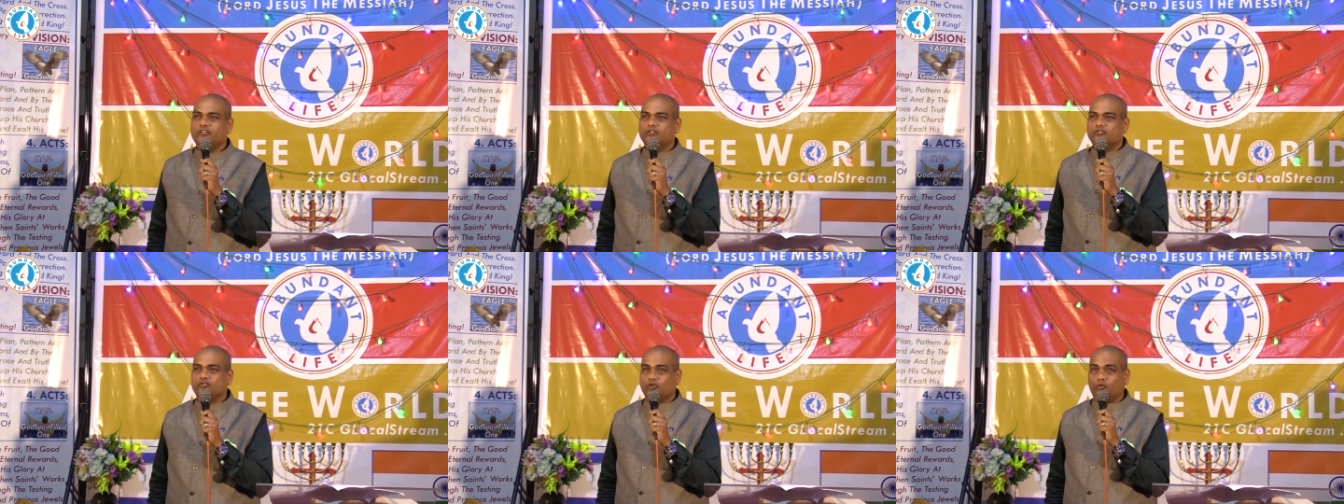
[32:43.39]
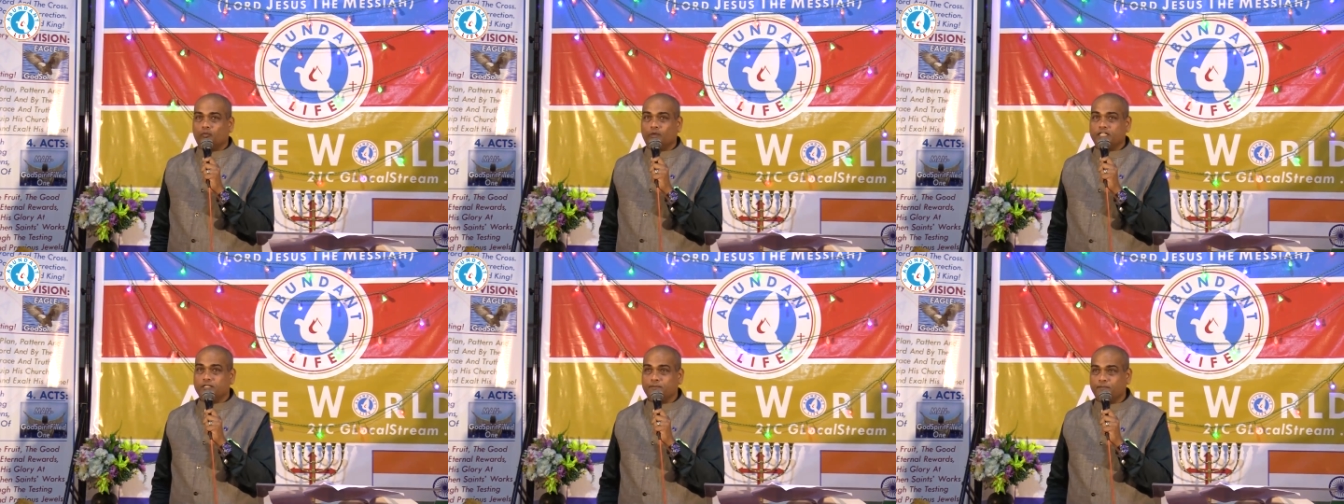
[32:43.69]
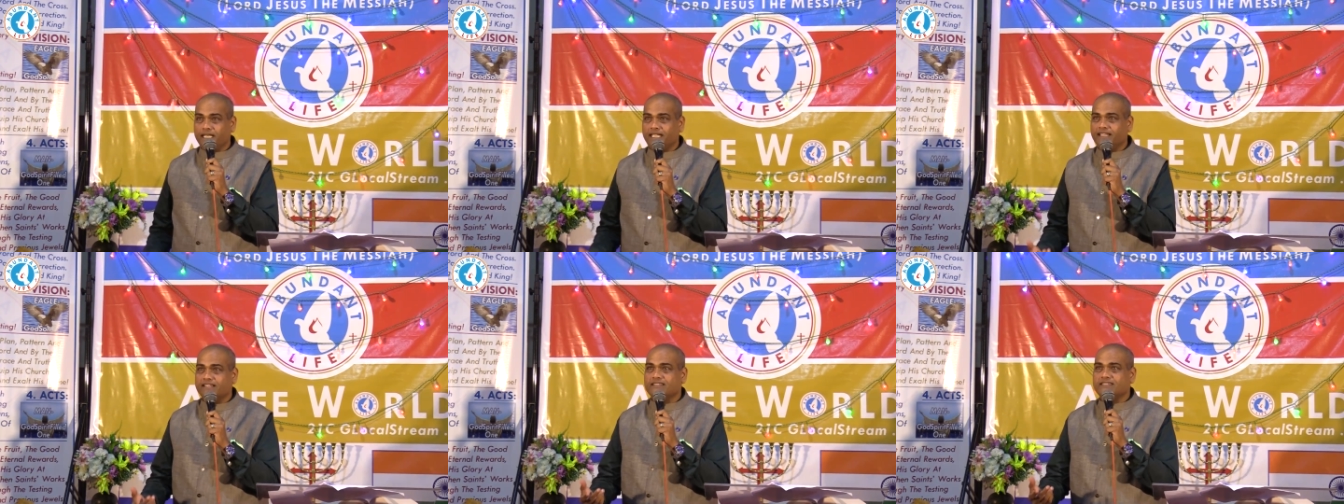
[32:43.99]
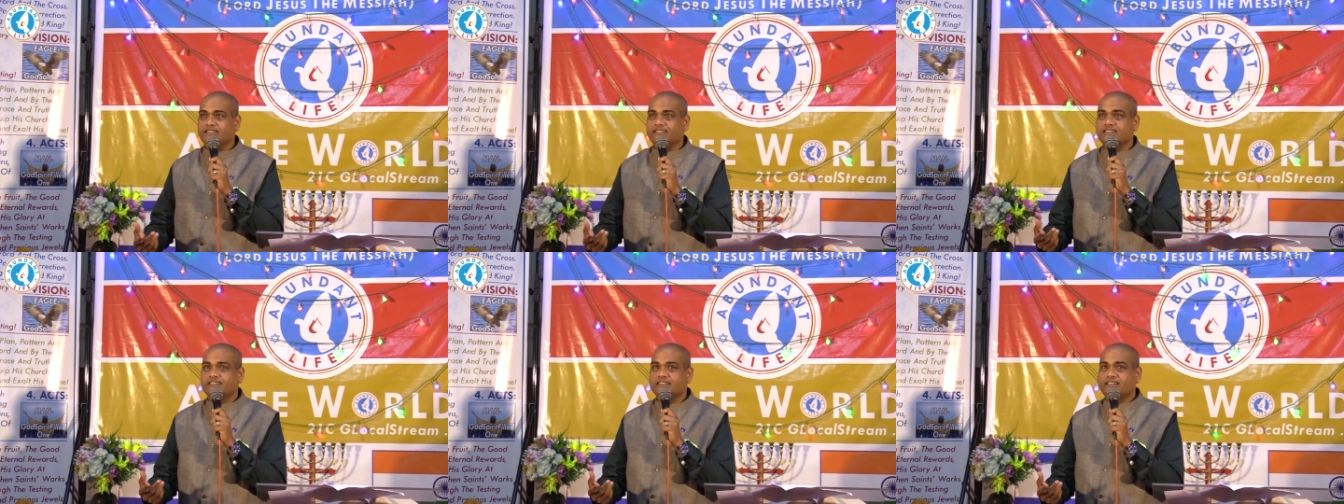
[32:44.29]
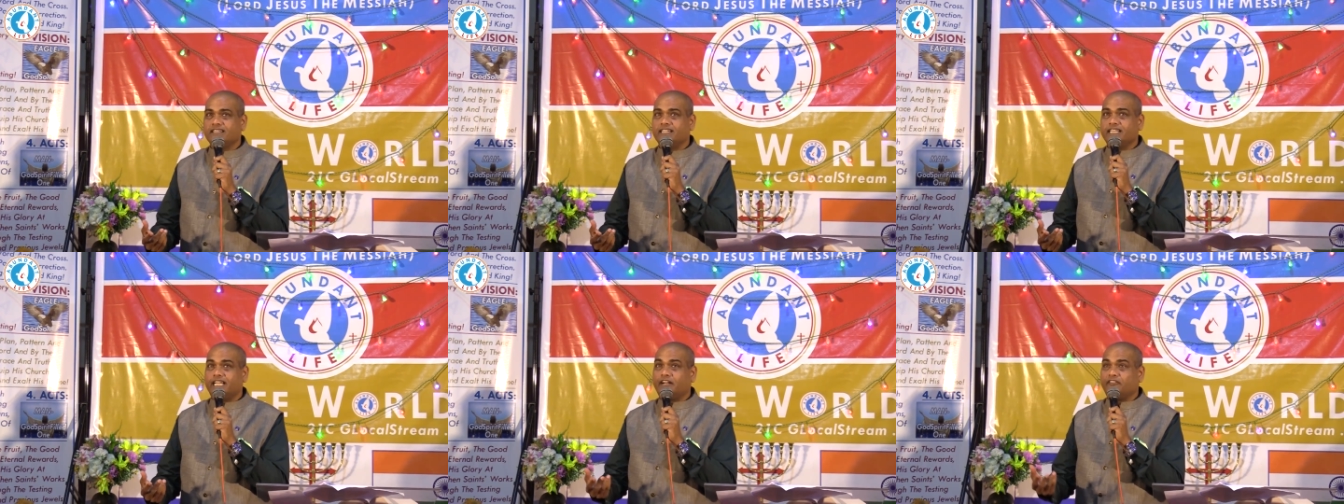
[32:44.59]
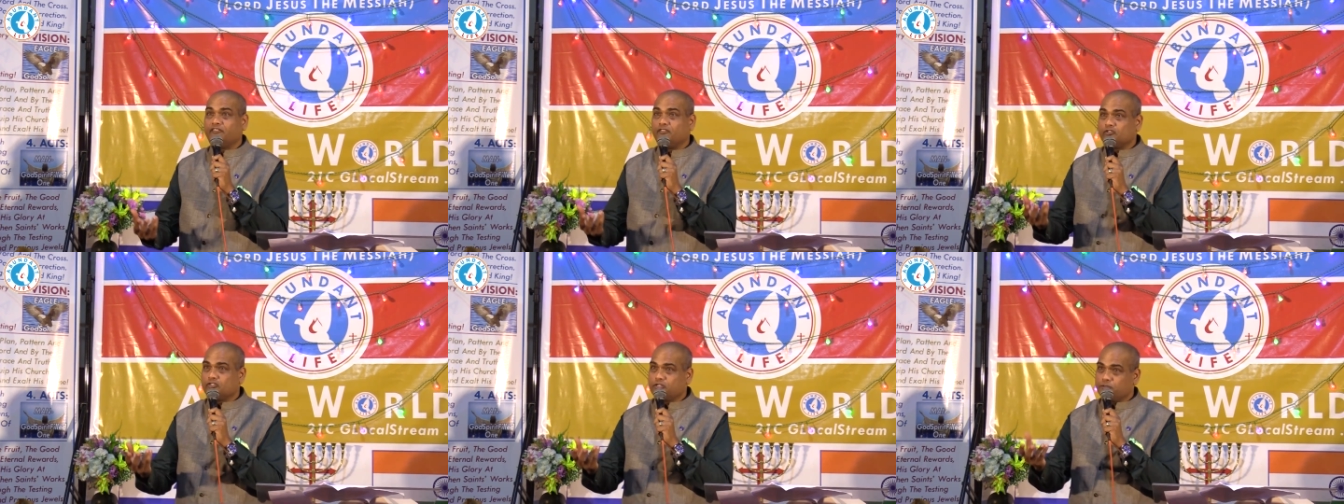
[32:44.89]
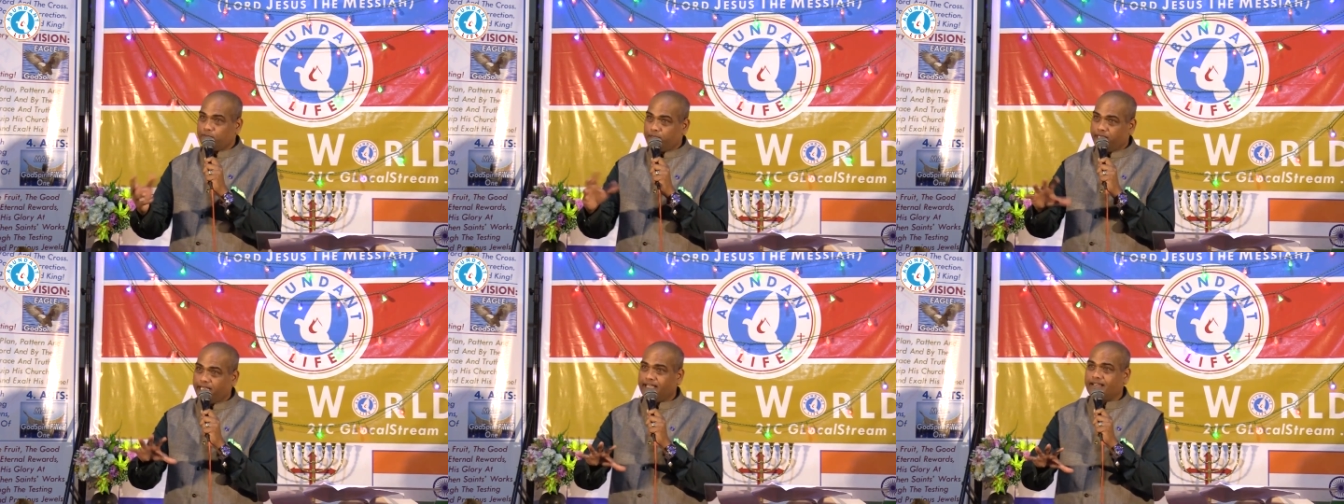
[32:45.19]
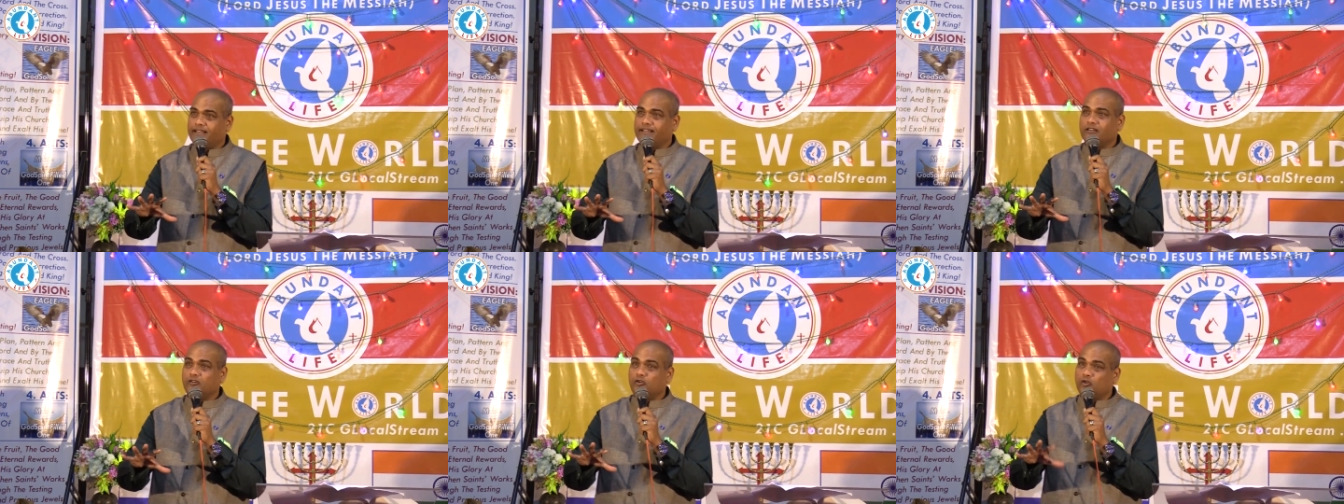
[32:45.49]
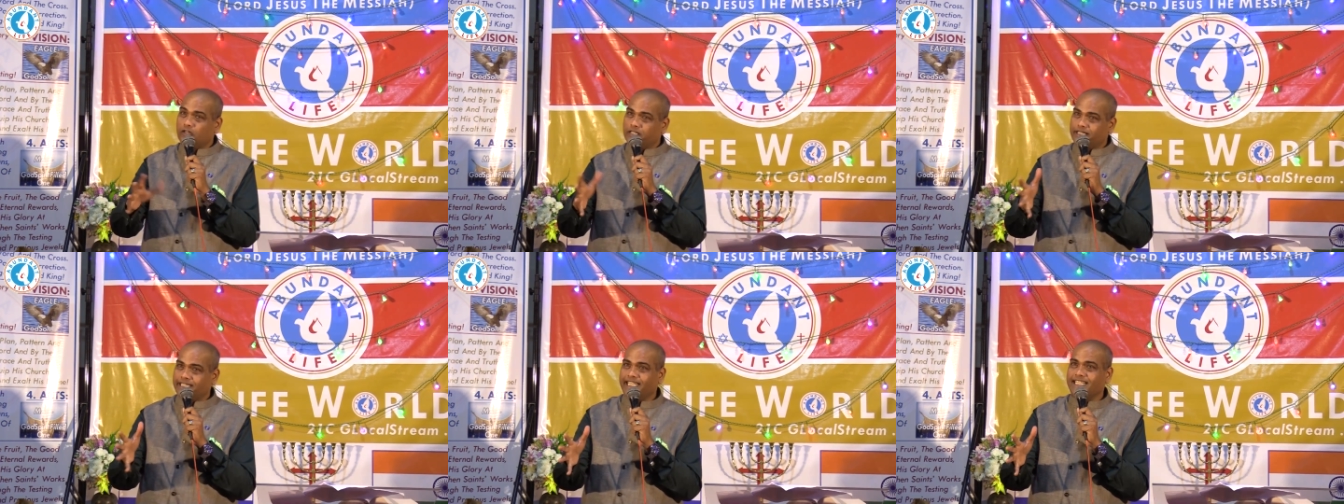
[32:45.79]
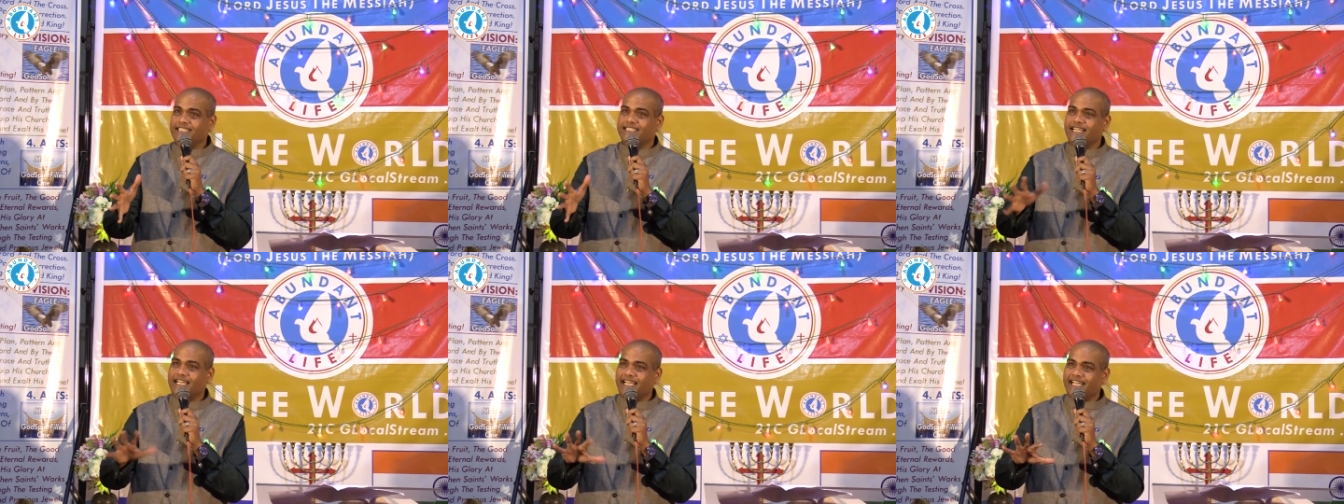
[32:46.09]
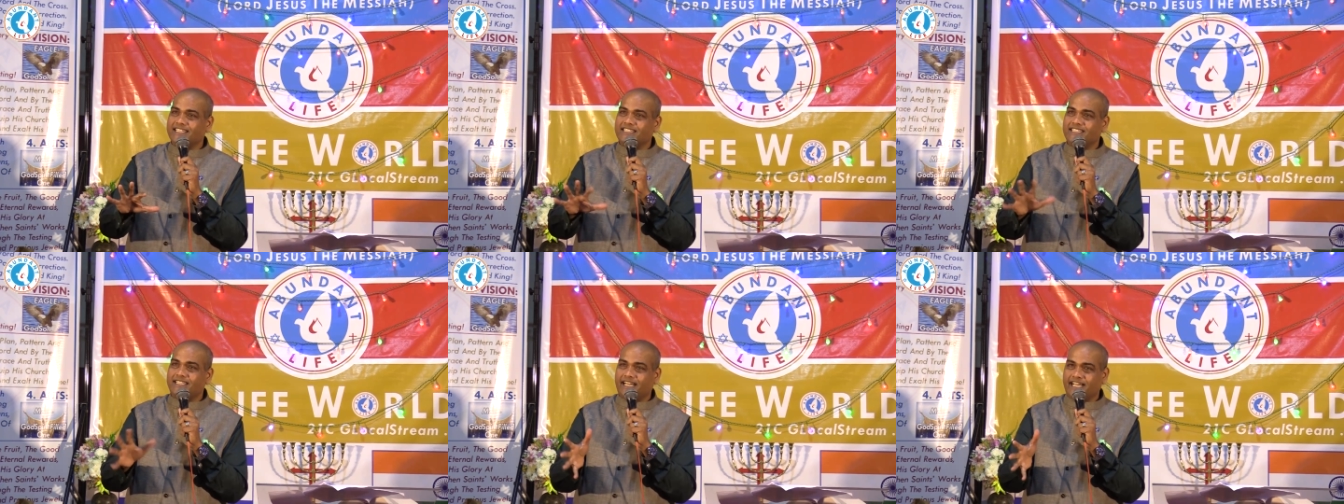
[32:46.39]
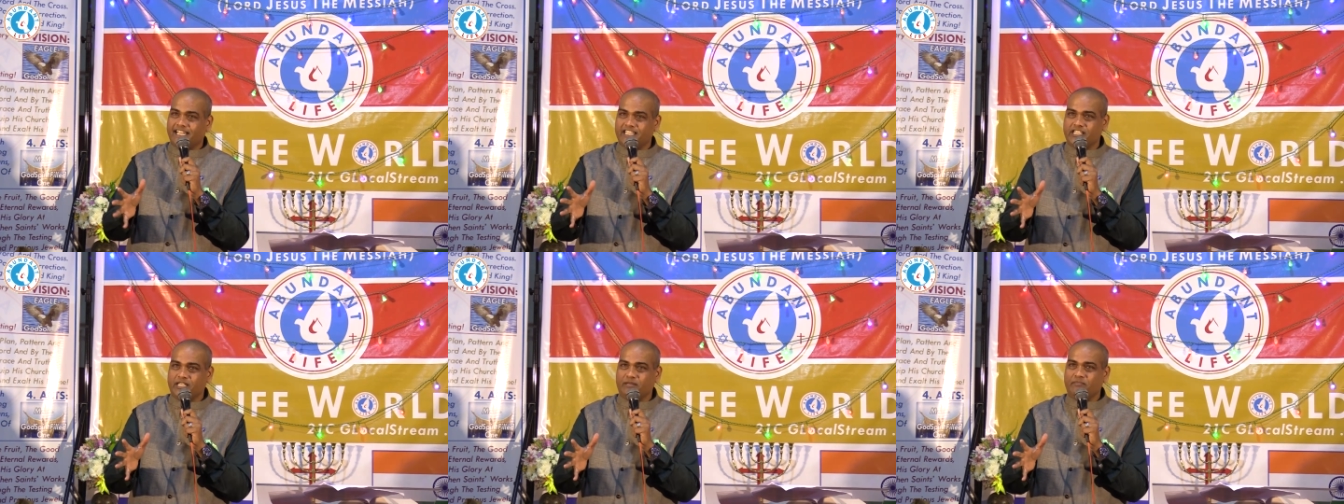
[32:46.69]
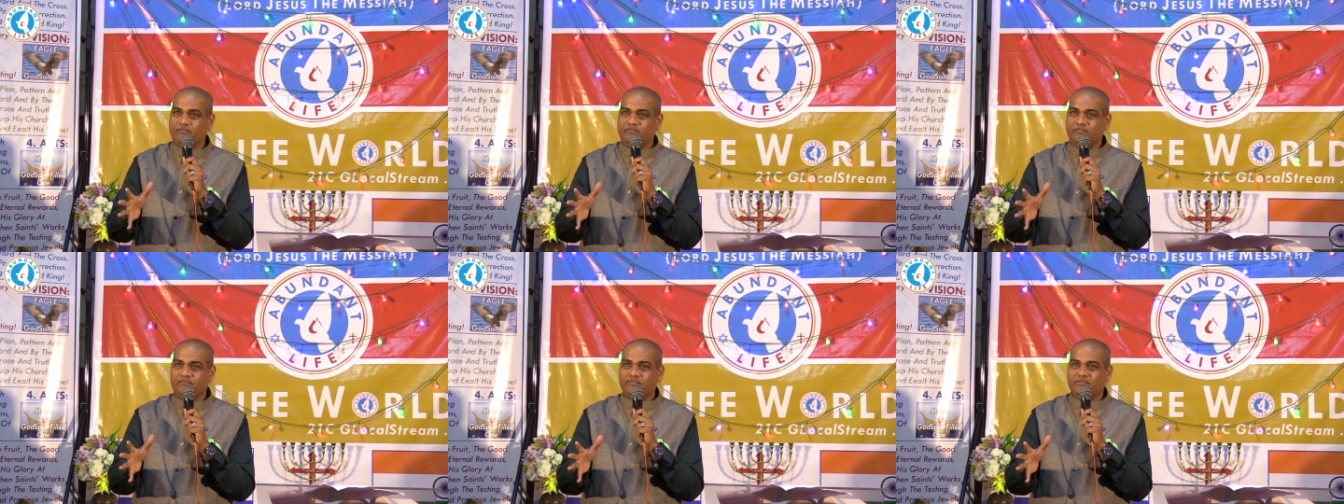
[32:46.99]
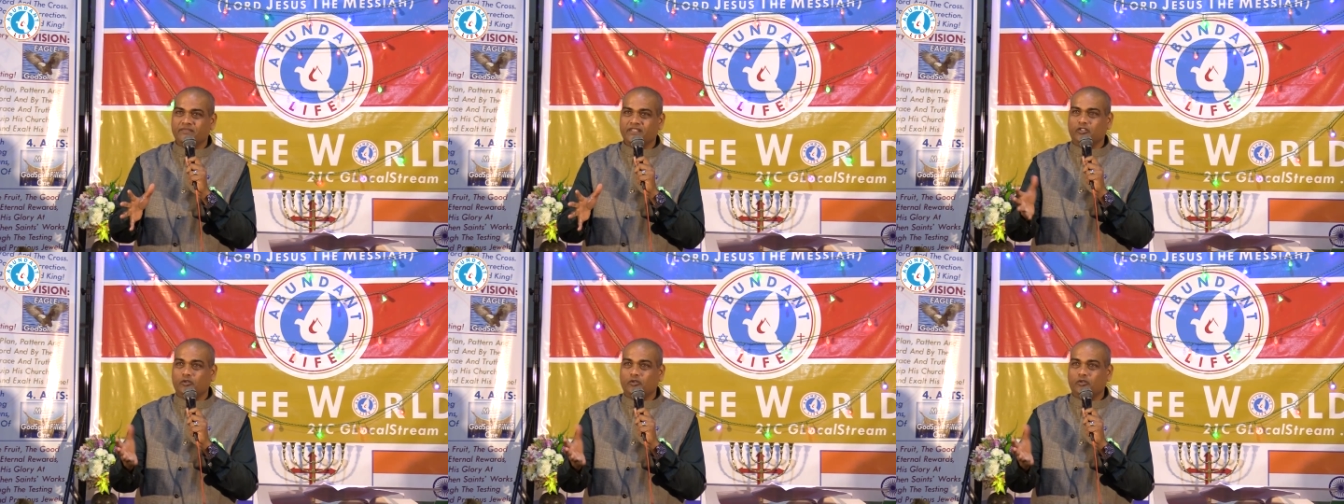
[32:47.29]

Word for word: So, which means that if you speak good things against the regime,